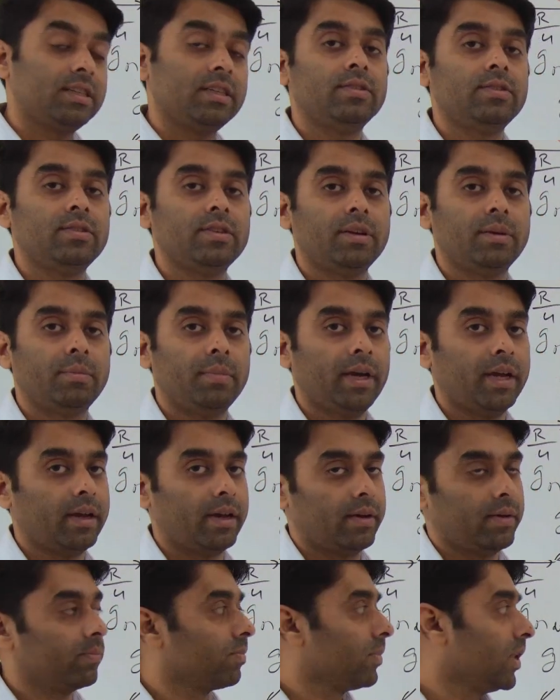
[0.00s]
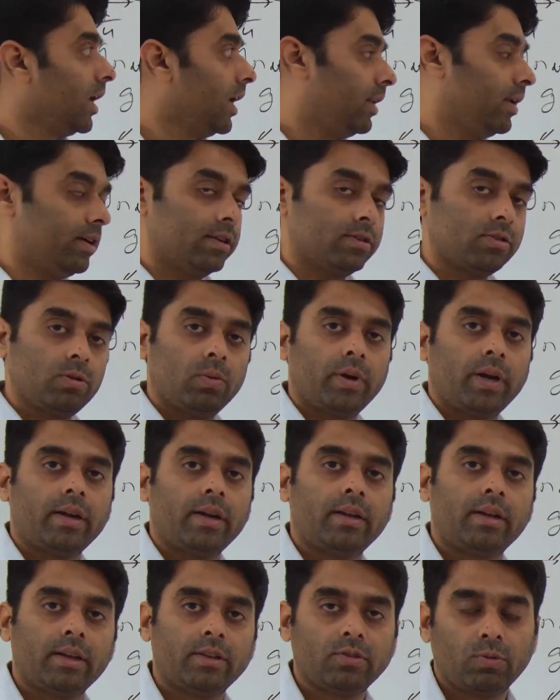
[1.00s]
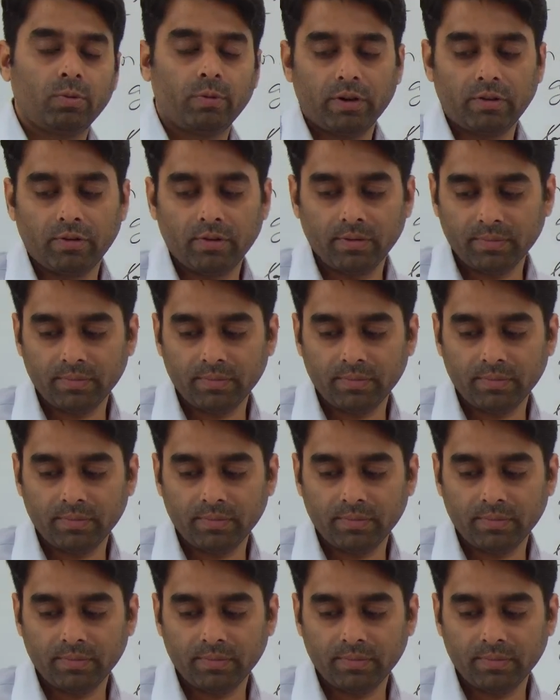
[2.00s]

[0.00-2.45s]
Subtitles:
Gm by r. Let us look at our next question.